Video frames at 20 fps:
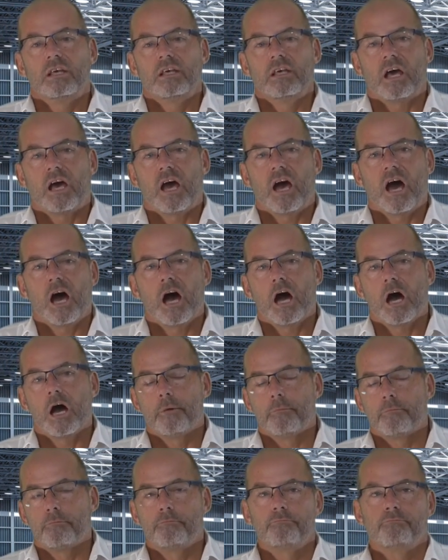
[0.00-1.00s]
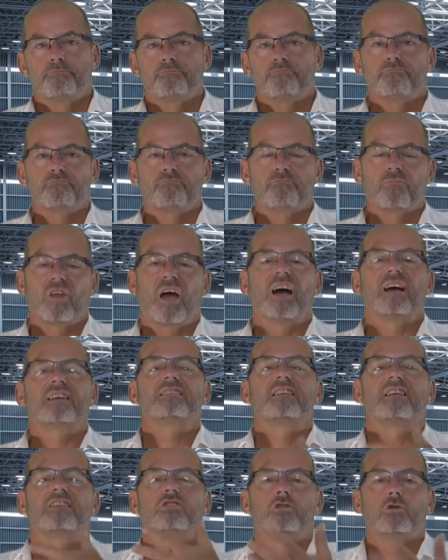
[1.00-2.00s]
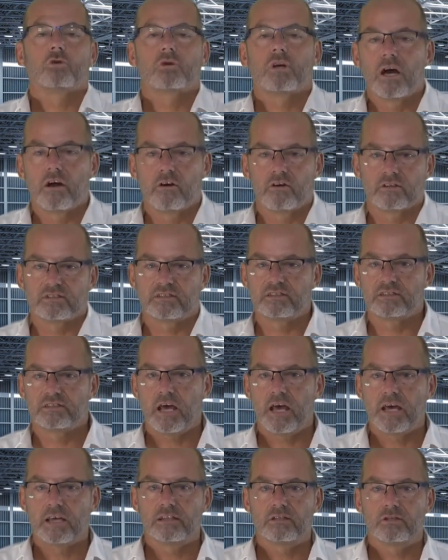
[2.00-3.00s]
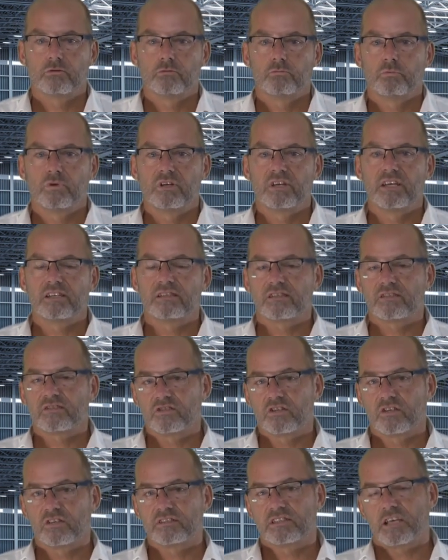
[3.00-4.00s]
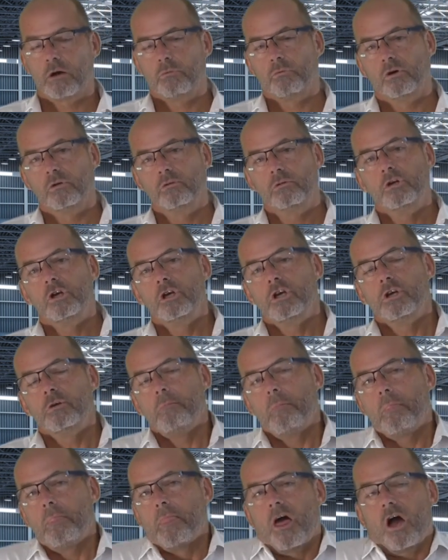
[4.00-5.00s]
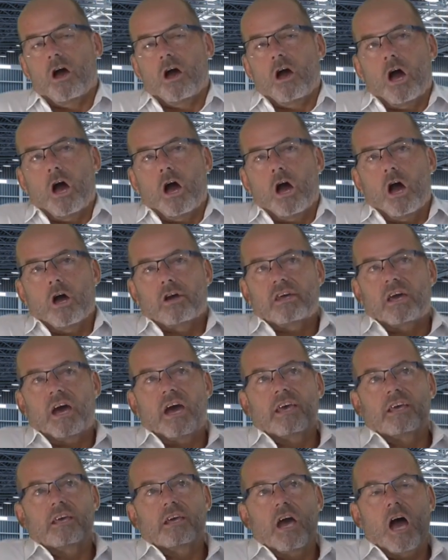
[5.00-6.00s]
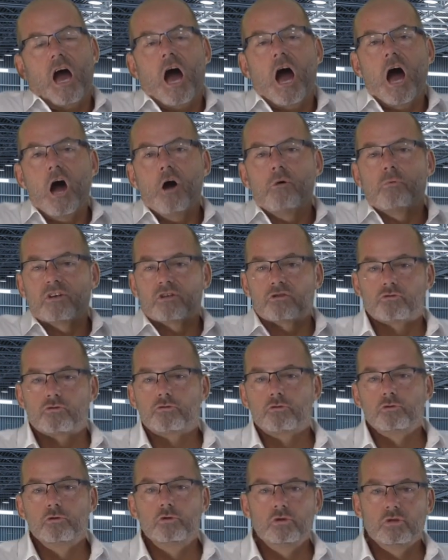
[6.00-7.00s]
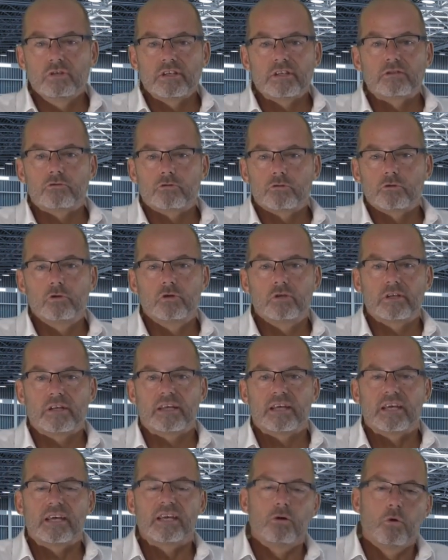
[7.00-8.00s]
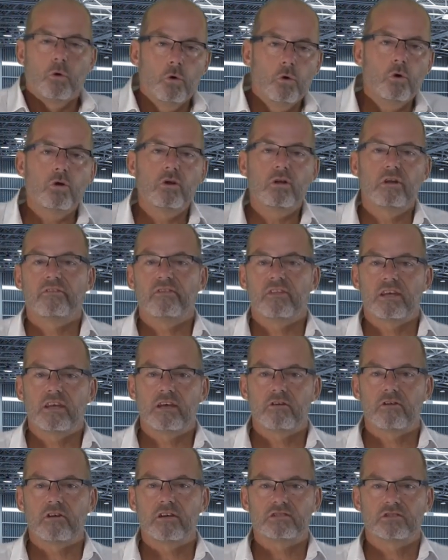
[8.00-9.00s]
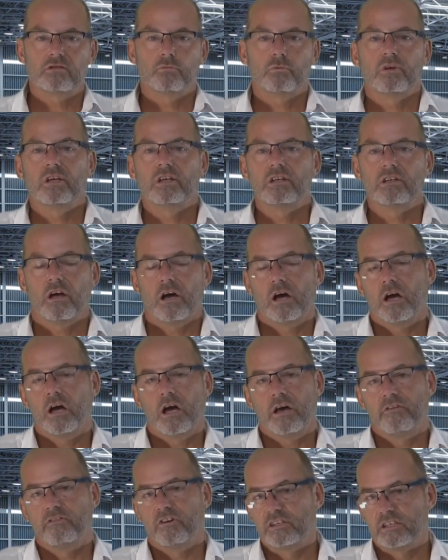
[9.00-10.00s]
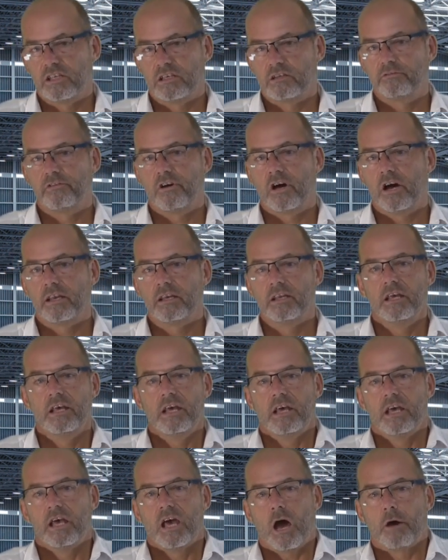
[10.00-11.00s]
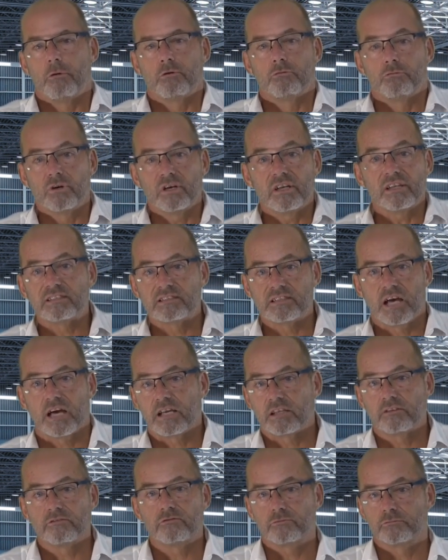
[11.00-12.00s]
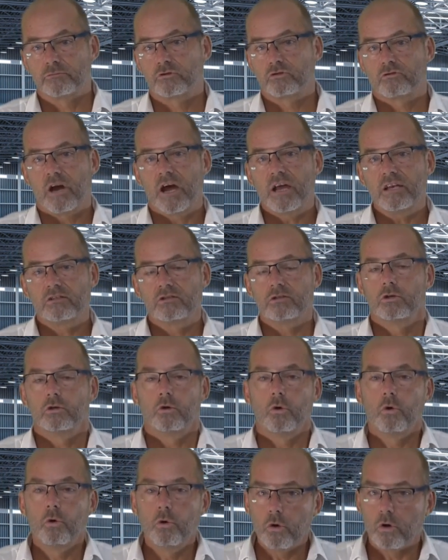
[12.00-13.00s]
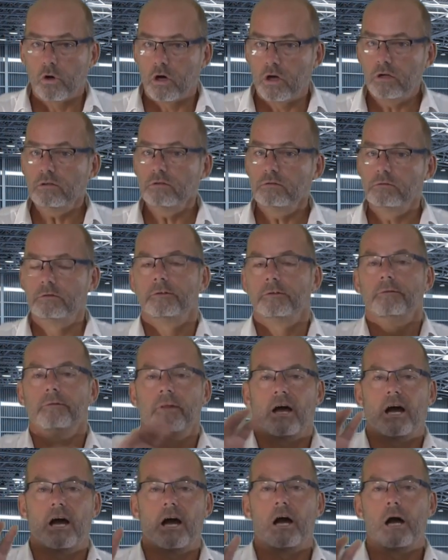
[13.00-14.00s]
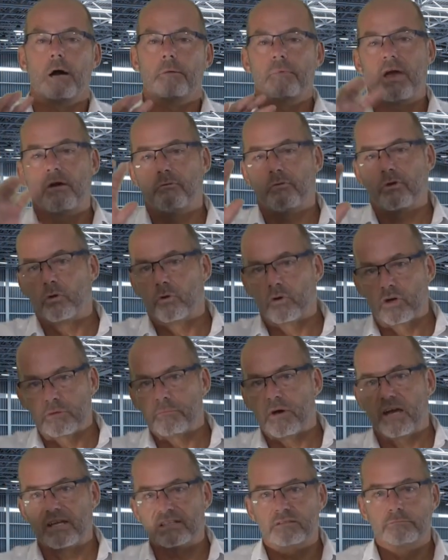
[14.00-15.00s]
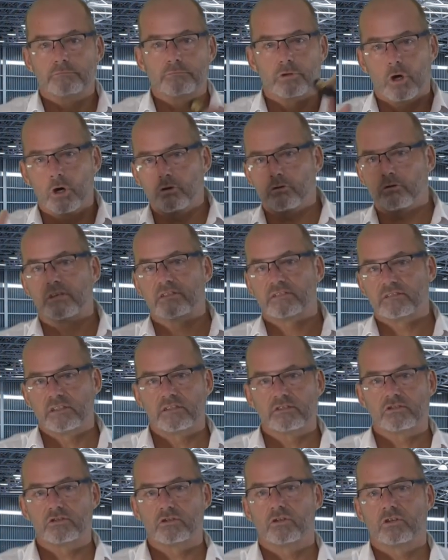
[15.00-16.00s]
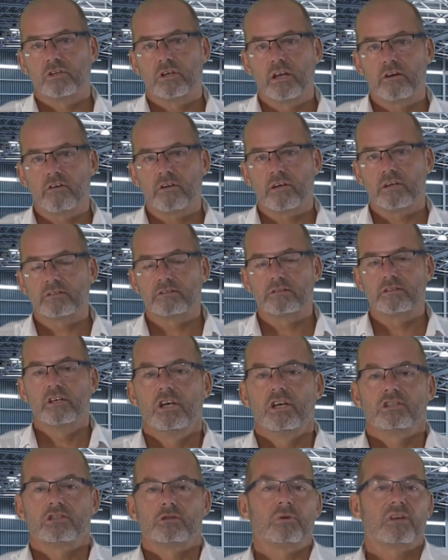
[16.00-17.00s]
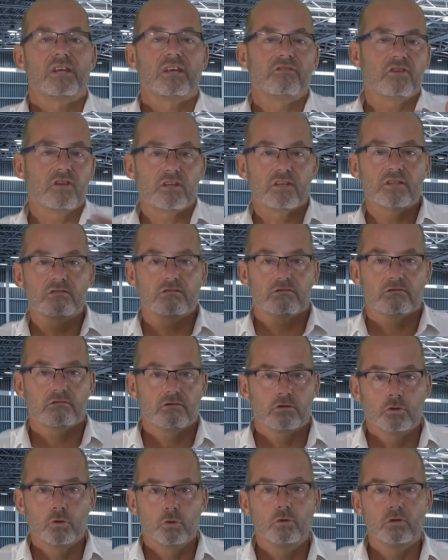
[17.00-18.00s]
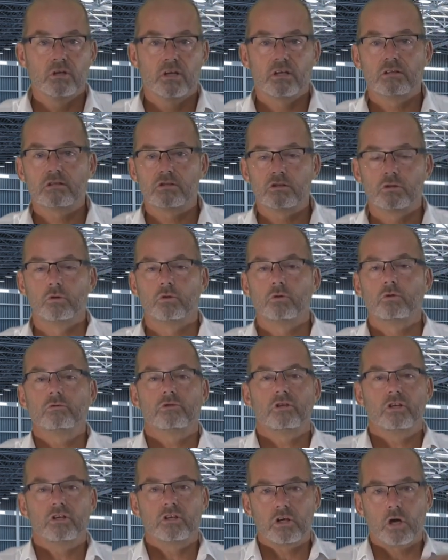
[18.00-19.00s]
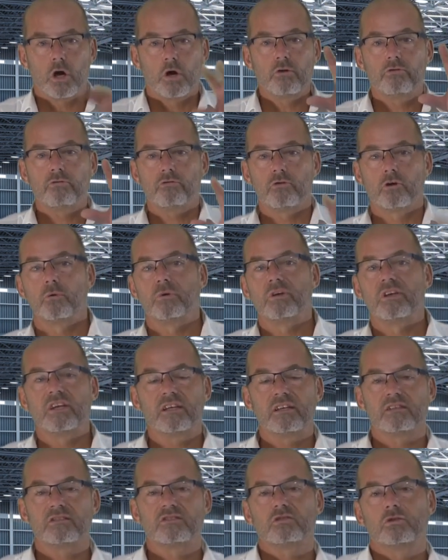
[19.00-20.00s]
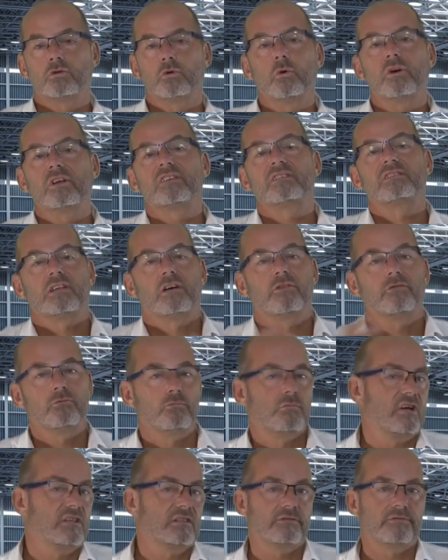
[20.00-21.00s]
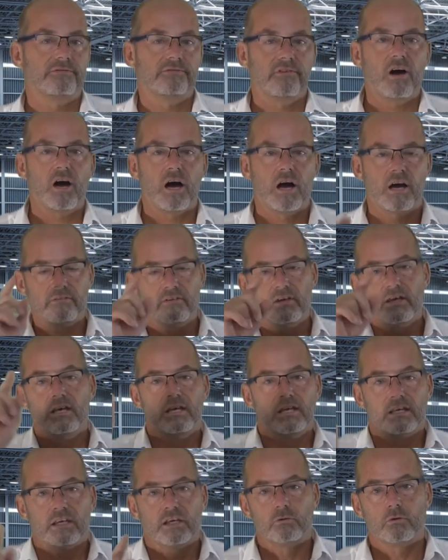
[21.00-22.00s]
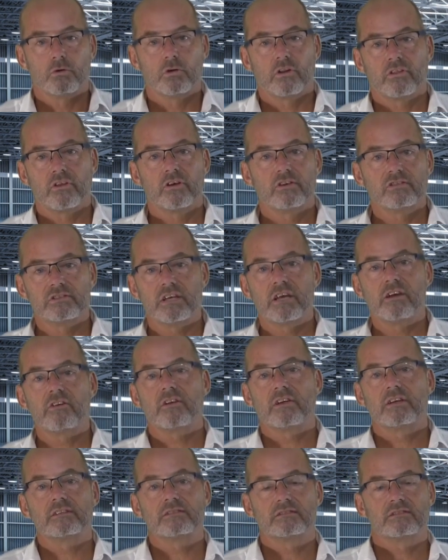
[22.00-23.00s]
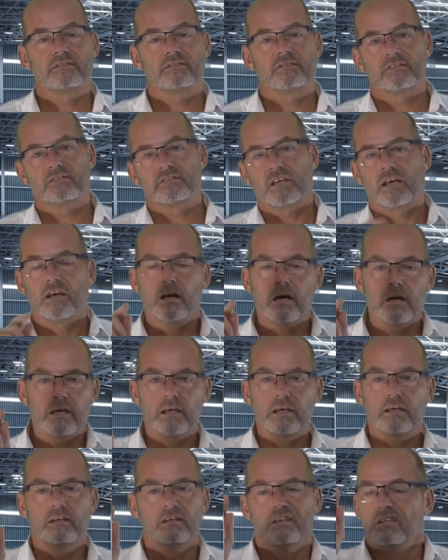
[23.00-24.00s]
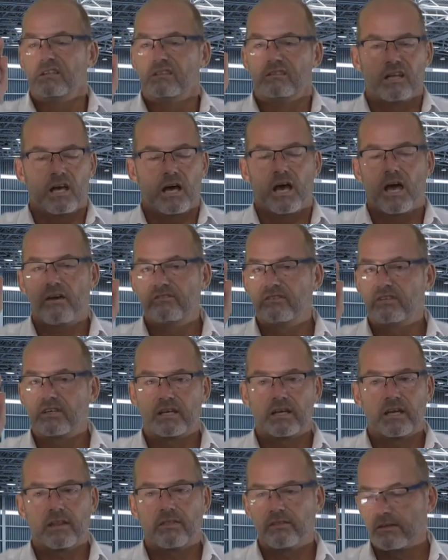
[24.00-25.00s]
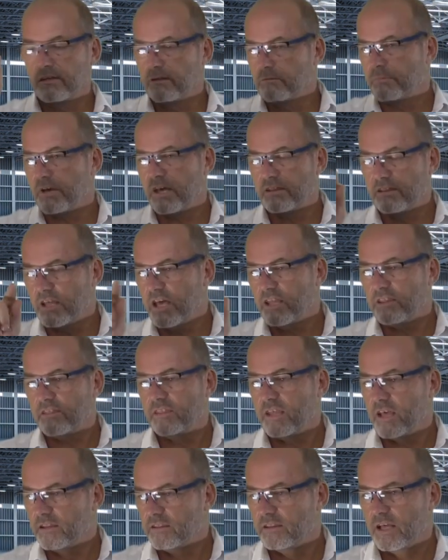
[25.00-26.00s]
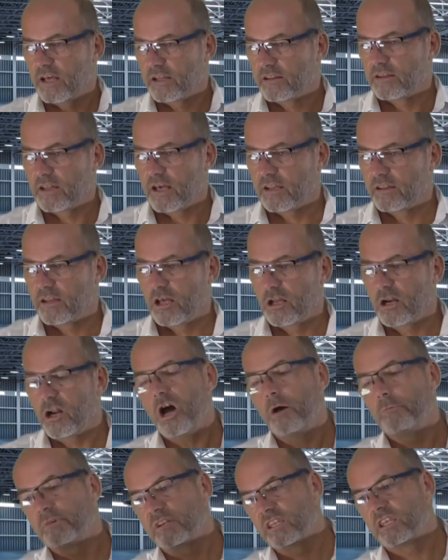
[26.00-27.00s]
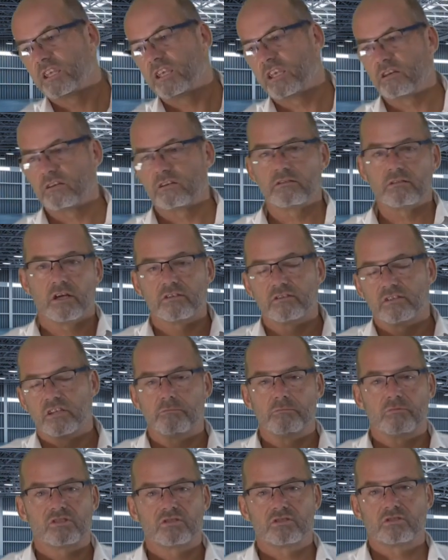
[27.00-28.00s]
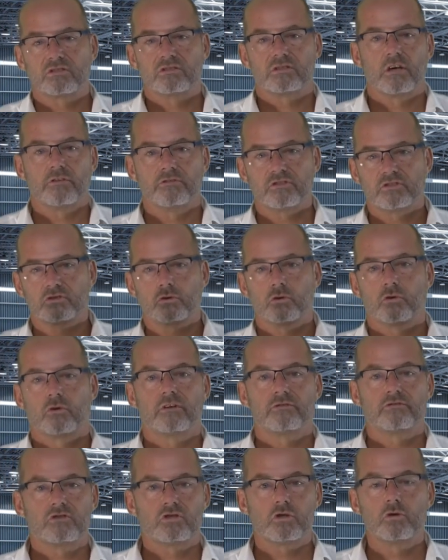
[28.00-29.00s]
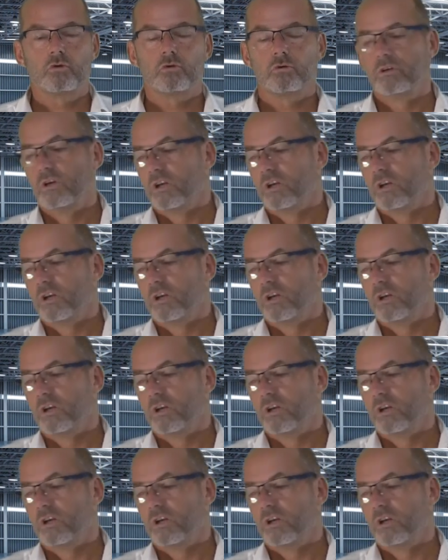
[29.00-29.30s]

assess your current state. We need to sort of say, well, okay, are we truly, truly in all of the areas that we have identified, are we really starting from scratch, or have we already made some progress in certain areas? So we give you this cool little tool you can go through, and you can score yourself from 1 to 5 in all of those areas. And so say, oh yeah, no, I haven't done anything about that. Oh, but here I'll give myself a score of 2.